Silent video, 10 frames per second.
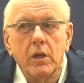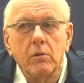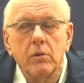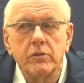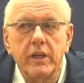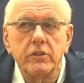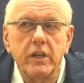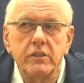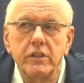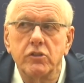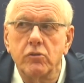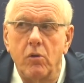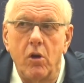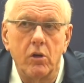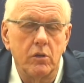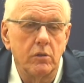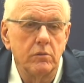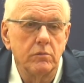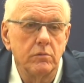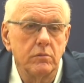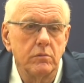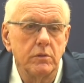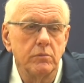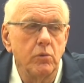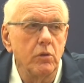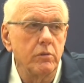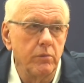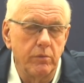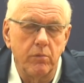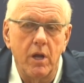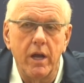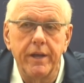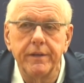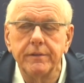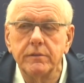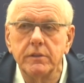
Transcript: Well, Jesse's stronger. He worked with Ryan.